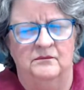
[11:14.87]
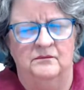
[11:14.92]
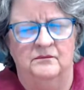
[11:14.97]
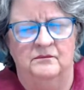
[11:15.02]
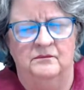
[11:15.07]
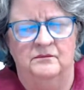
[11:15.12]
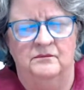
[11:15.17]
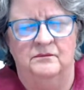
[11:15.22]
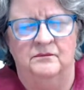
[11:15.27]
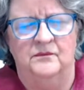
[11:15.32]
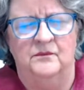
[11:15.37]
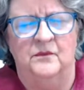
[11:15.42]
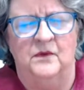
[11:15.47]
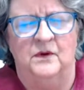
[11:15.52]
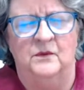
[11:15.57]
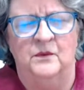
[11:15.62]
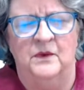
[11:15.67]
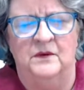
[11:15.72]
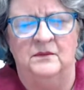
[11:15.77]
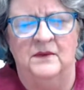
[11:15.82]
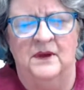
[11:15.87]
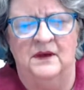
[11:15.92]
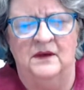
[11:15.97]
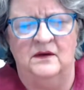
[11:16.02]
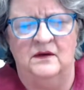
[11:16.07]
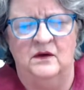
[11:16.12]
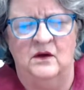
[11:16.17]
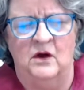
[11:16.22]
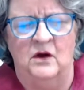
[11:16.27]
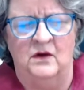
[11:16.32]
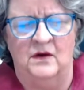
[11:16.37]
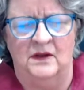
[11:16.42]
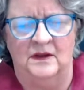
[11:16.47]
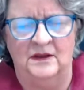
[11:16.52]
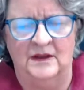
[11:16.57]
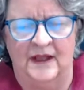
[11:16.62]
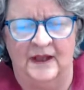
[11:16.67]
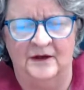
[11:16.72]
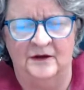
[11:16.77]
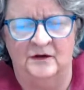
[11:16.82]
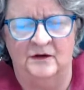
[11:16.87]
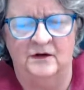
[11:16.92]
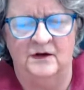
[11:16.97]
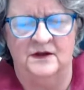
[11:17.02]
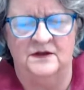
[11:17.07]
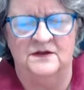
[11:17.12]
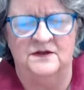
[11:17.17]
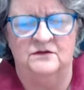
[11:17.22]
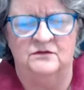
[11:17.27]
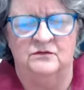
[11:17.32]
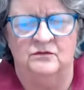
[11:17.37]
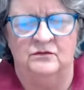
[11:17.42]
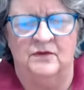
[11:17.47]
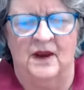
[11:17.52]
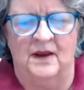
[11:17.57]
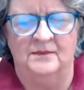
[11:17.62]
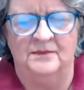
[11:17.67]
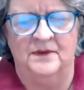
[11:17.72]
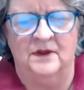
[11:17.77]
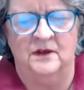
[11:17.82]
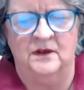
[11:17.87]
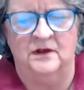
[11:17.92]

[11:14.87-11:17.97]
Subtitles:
what we may call a letter. It's wrapped